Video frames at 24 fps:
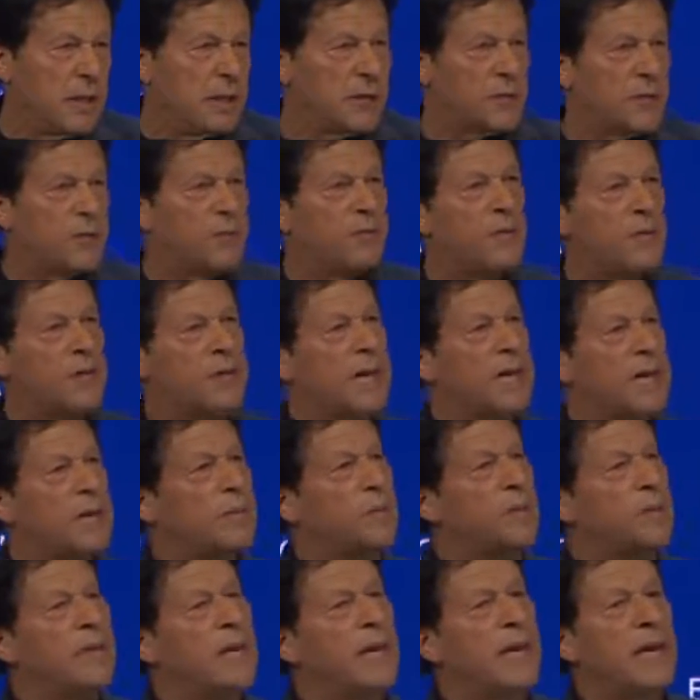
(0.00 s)
So for
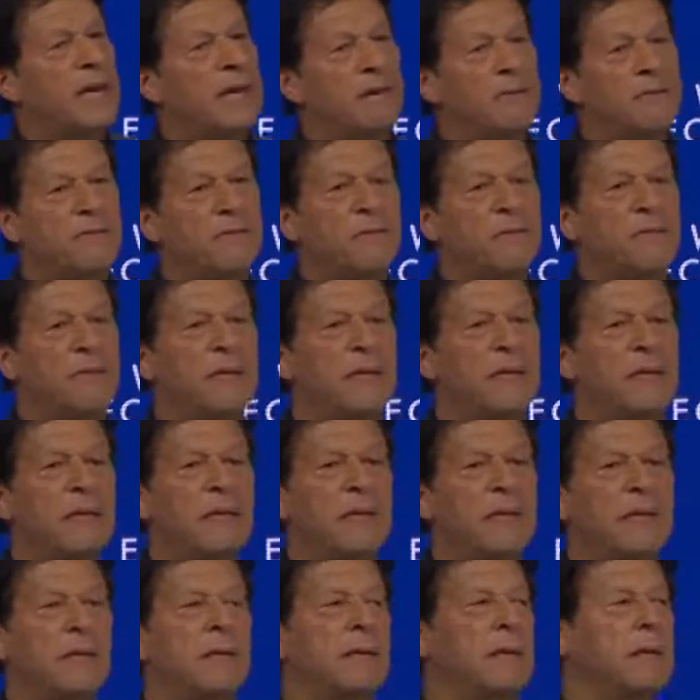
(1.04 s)
that, we have
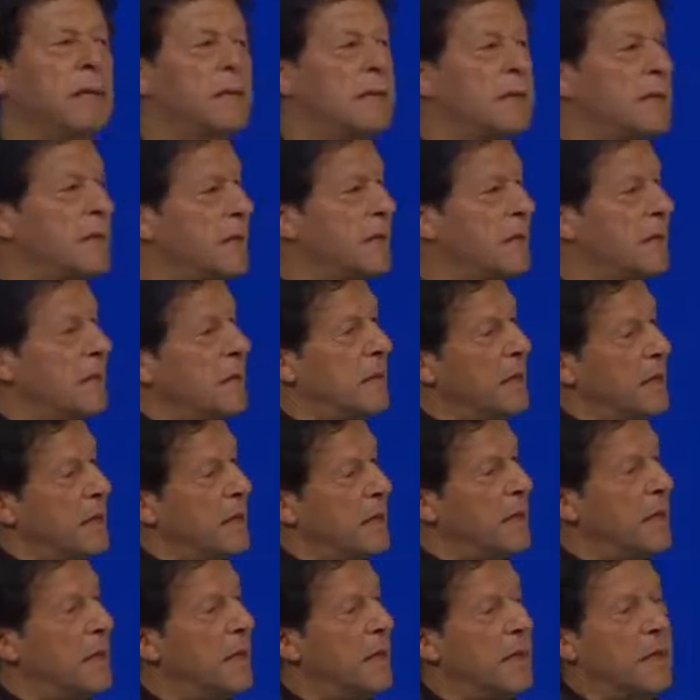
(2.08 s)

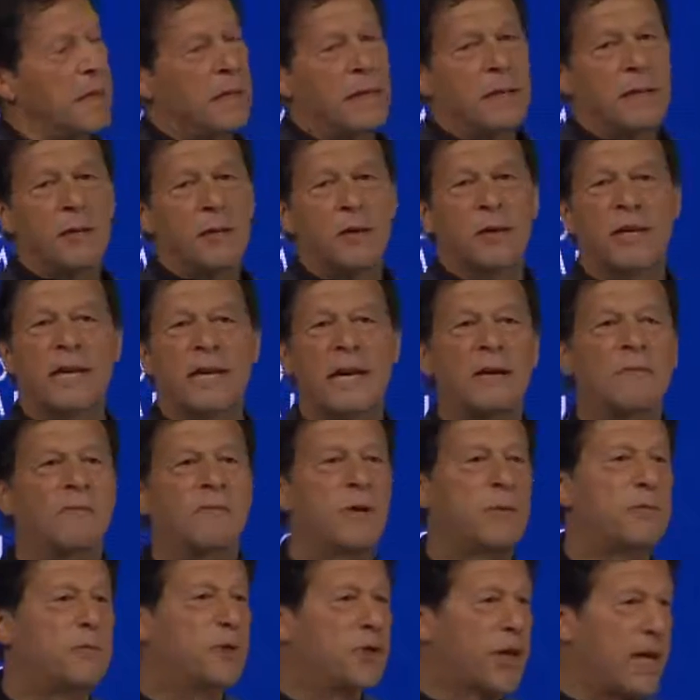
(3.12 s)
got help
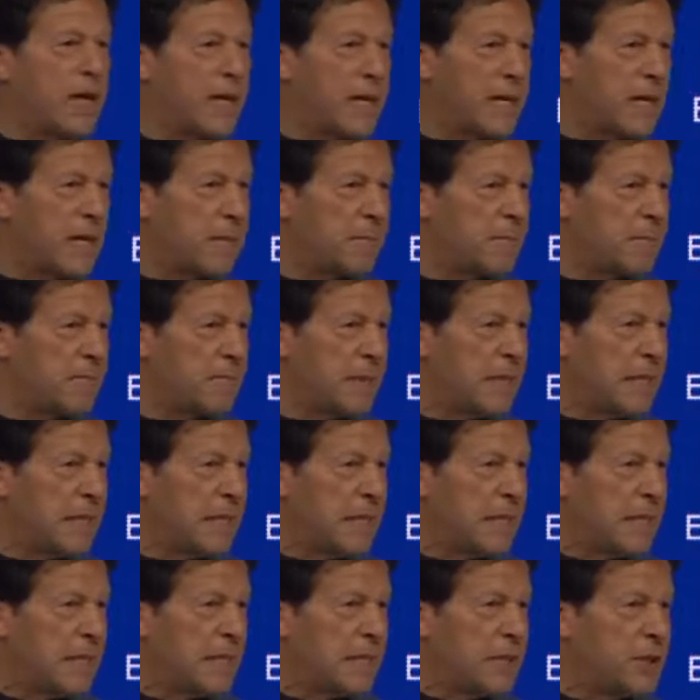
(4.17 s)
from China.
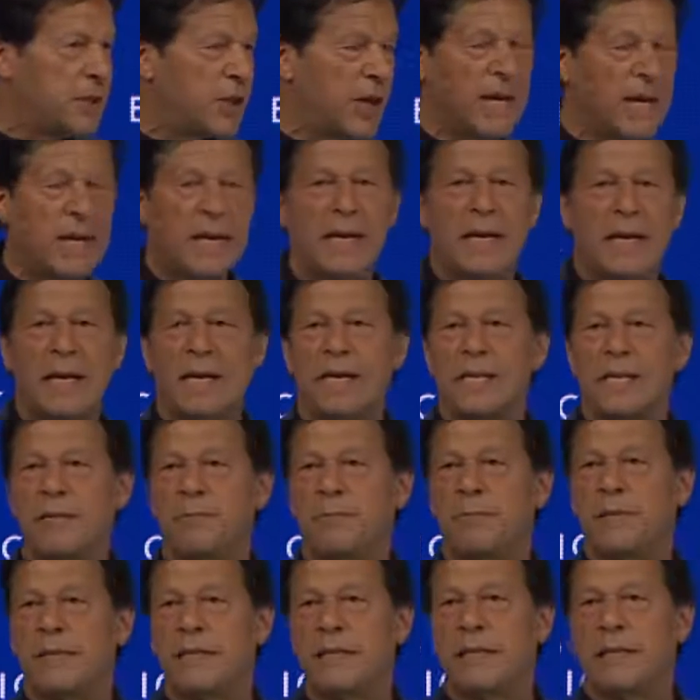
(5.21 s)
China has
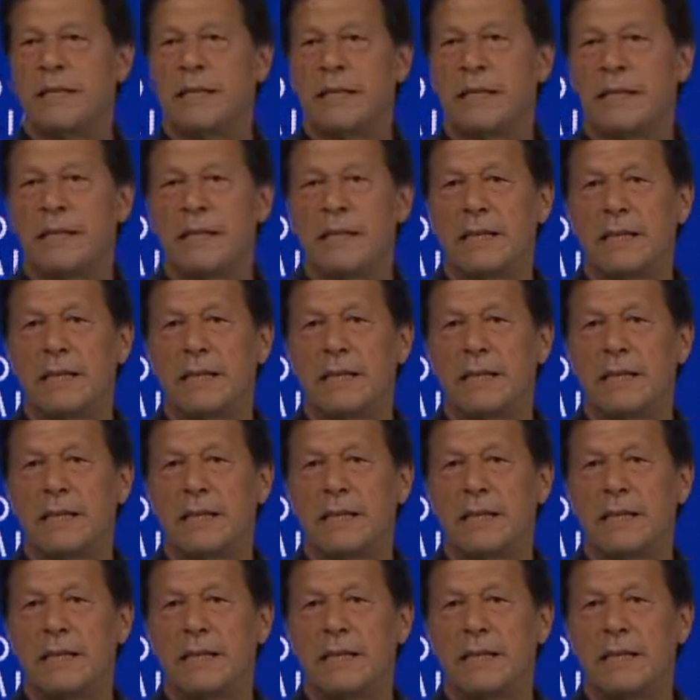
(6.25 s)
been